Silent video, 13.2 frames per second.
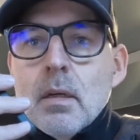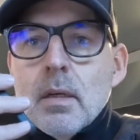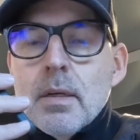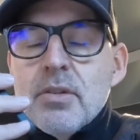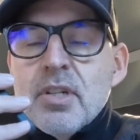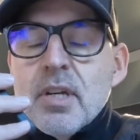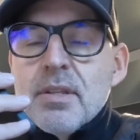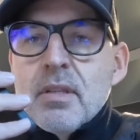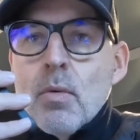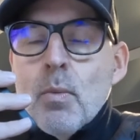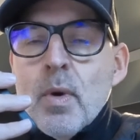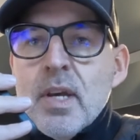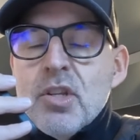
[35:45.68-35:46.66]

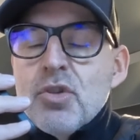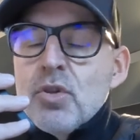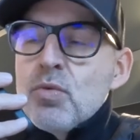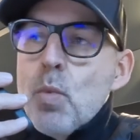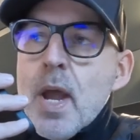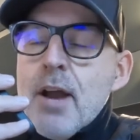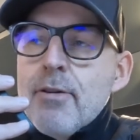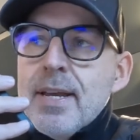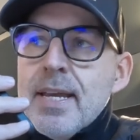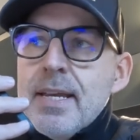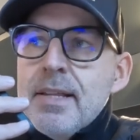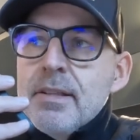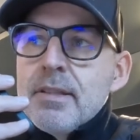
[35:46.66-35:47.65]
It's just where it
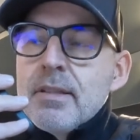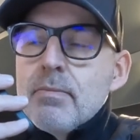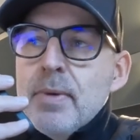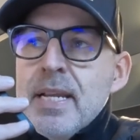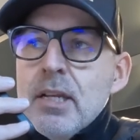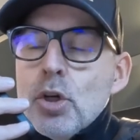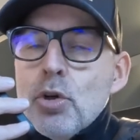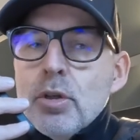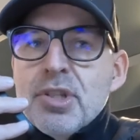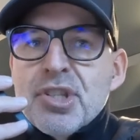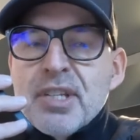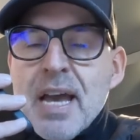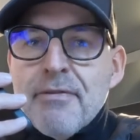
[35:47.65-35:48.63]
is. We need a good
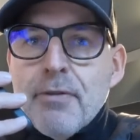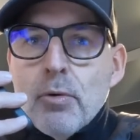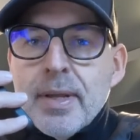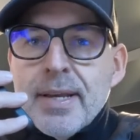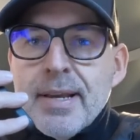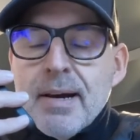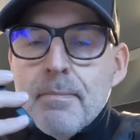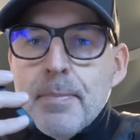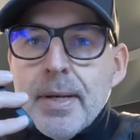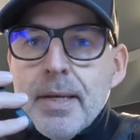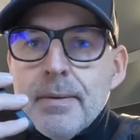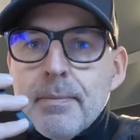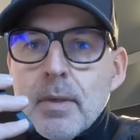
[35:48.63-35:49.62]
scaffolding
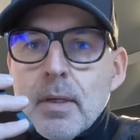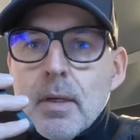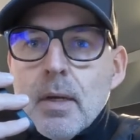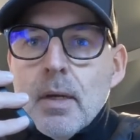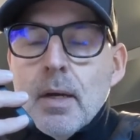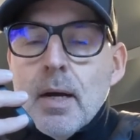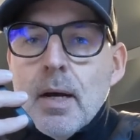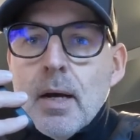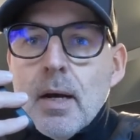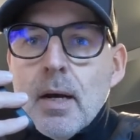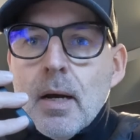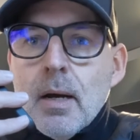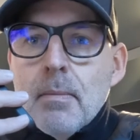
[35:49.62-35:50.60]
company.
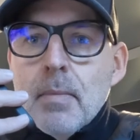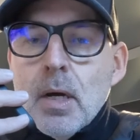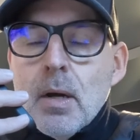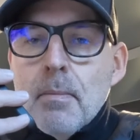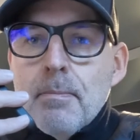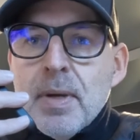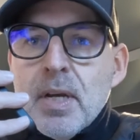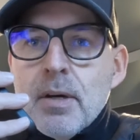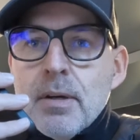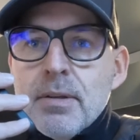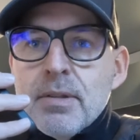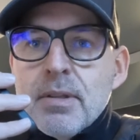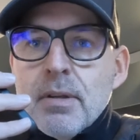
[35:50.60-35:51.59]

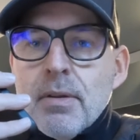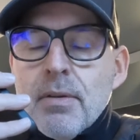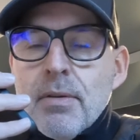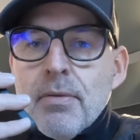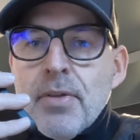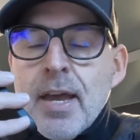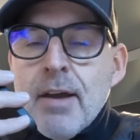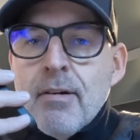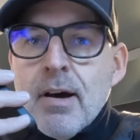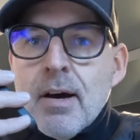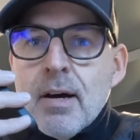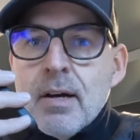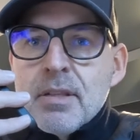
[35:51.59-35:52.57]
Because they're
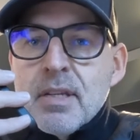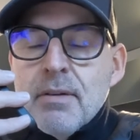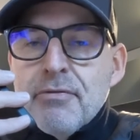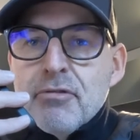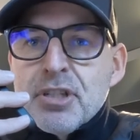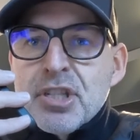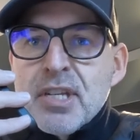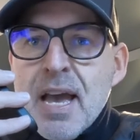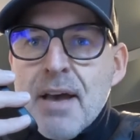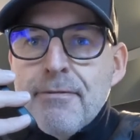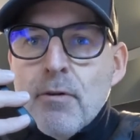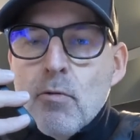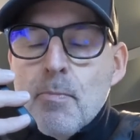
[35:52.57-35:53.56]
asking for a
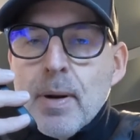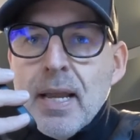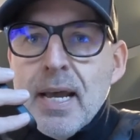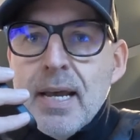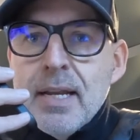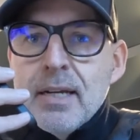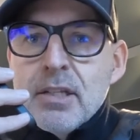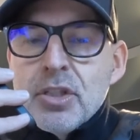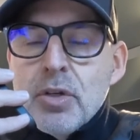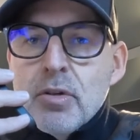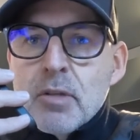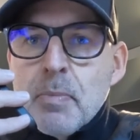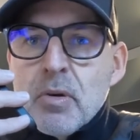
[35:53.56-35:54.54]
scaffold plan as
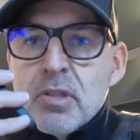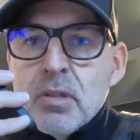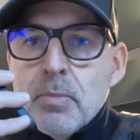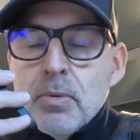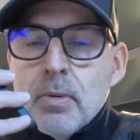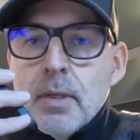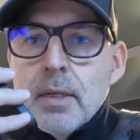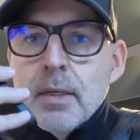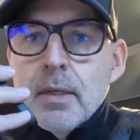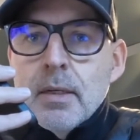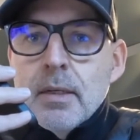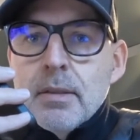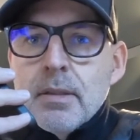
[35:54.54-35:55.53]
soon as possible.
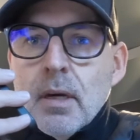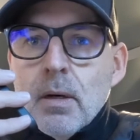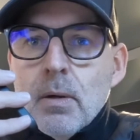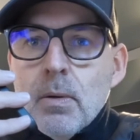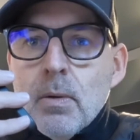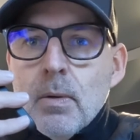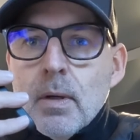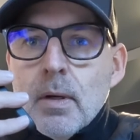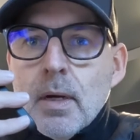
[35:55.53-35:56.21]
So,